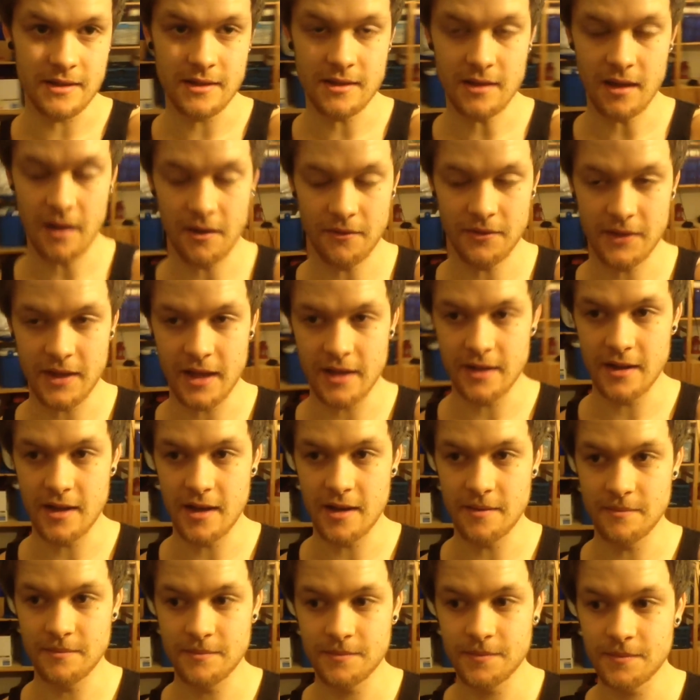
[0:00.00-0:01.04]
and stuff,
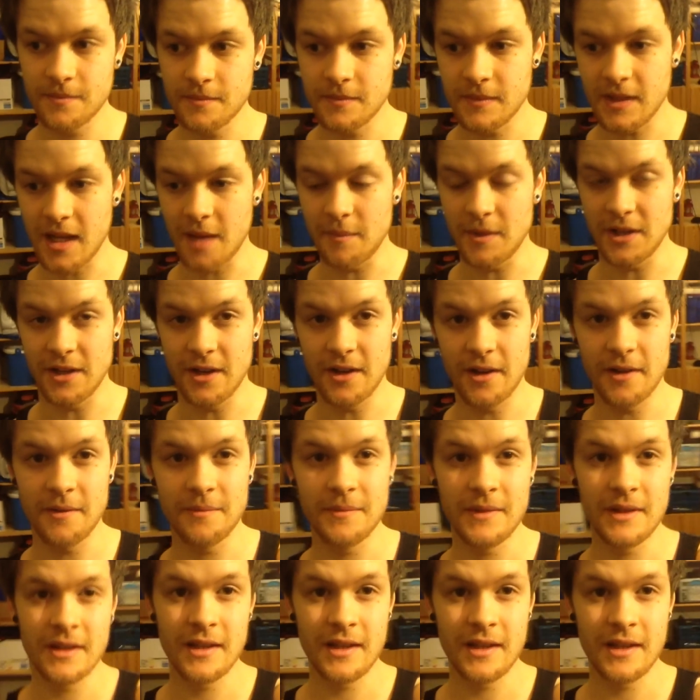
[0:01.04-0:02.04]
then let me know,